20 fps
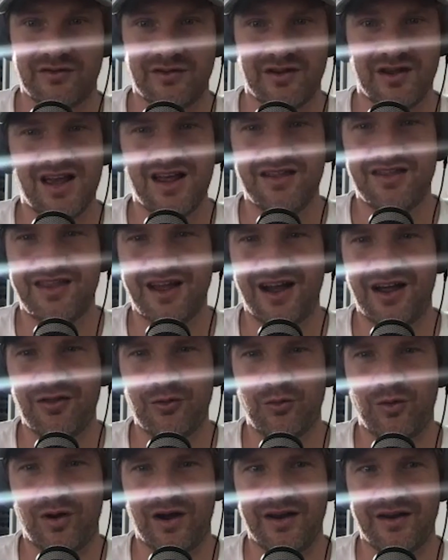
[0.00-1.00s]
The other
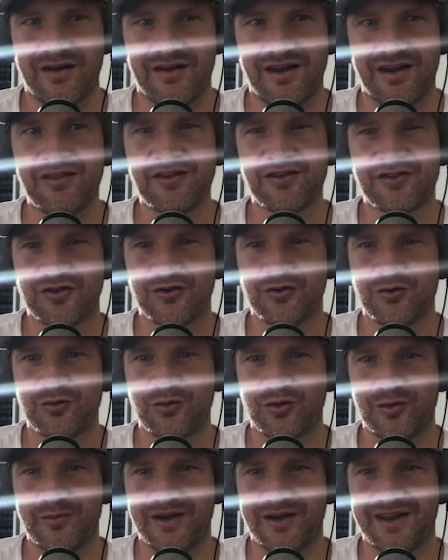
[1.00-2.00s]
one, other two would have
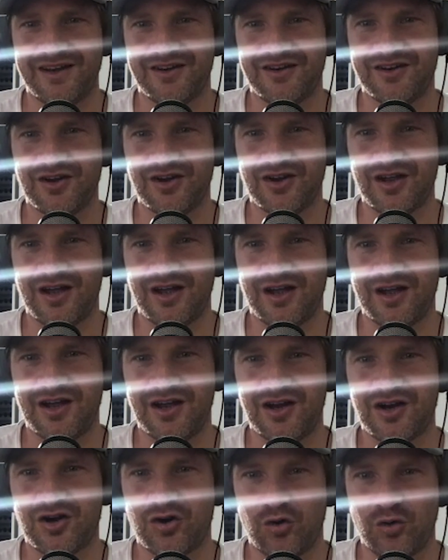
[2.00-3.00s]
been
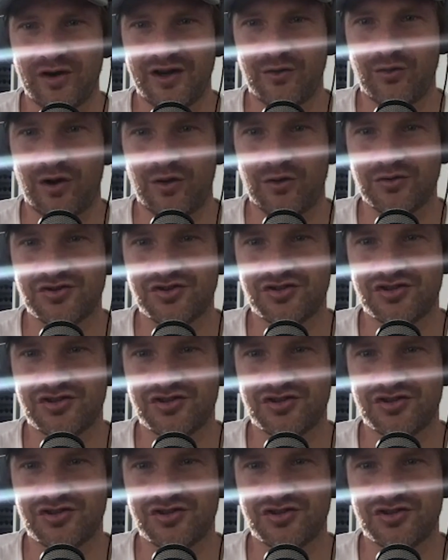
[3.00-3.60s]
Courtney Walsh.